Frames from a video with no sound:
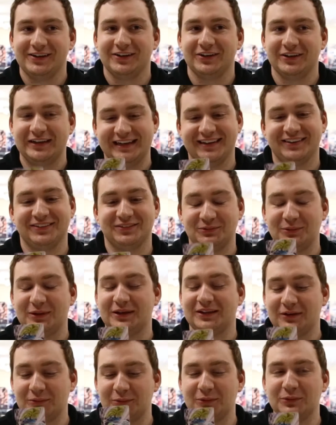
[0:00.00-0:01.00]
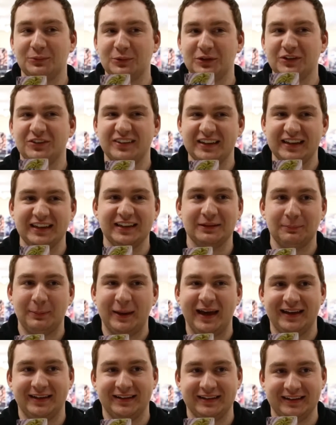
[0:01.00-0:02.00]
Yes, we're seeing the
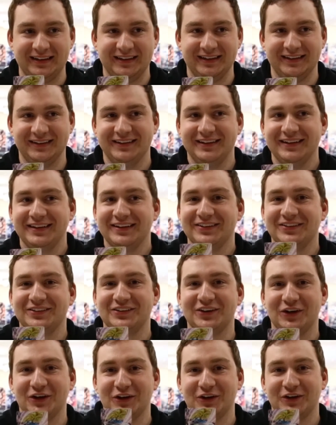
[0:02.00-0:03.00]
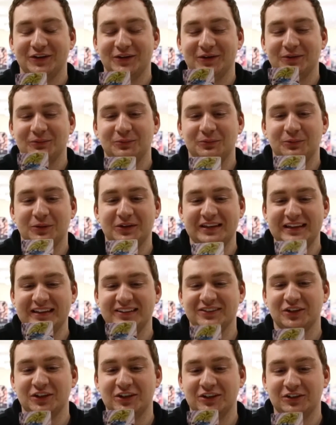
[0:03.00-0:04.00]
pattern here. So what
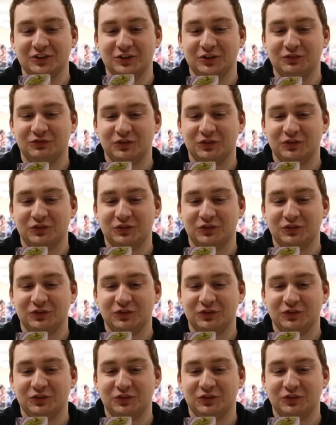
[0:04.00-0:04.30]
he's going to do